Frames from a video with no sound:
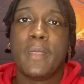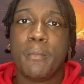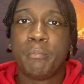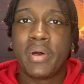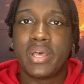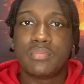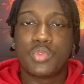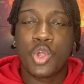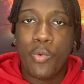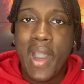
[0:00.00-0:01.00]
But
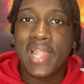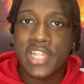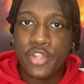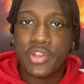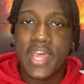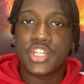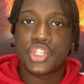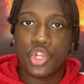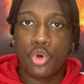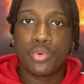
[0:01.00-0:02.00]
Kawhi Leonard has
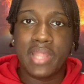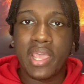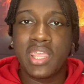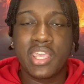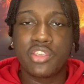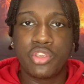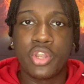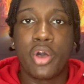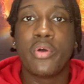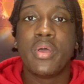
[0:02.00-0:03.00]
shown that he can, you
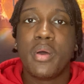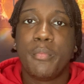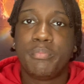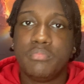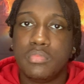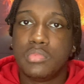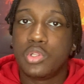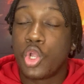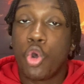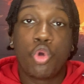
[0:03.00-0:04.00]
know,
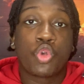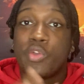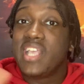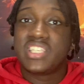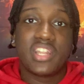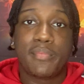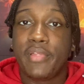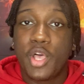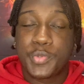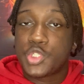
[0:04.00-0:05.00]
go crazy in the
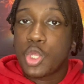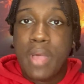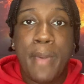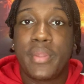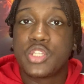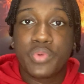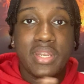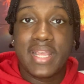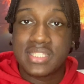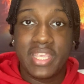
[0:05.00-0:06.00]
playoffs. We saw what happened in
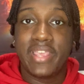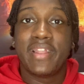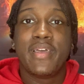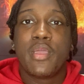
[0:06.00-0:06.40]
2019.